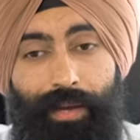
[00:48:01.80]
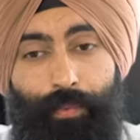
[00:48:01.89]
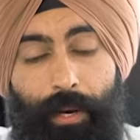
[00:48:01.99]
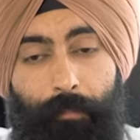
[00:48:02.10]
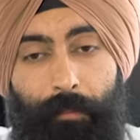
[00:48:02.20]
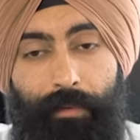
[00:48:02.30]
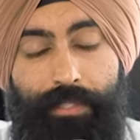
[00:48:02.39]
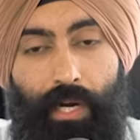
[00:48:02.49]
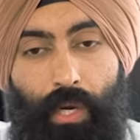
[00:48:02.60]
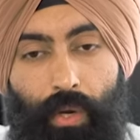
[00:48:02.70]
where people
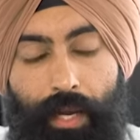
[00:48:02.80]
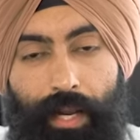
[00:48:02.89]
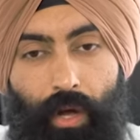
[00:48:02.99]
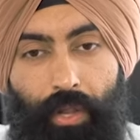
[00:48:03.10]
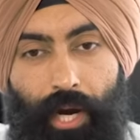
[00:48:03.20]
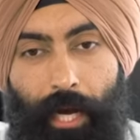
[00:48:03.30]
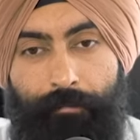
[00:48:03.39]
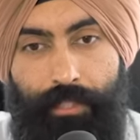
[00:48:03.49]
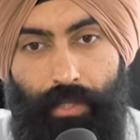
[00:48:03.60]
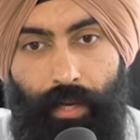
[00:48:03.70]
start looking at all their
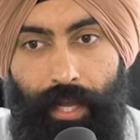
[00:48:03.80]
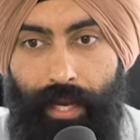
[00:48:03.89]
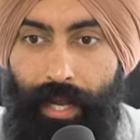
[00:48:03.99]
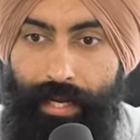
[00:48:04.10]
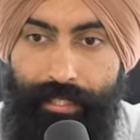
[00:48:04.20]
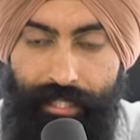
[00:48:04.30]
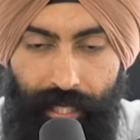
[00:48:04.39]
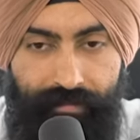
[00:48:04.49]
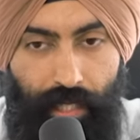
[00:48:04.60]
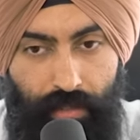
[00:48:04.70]
options. Okay, I got E T
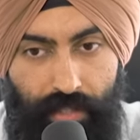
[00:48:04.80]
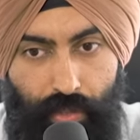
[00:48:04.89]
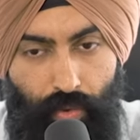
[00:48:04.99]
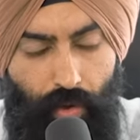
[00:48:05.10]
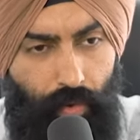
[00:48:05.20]
Fs. That looks cool.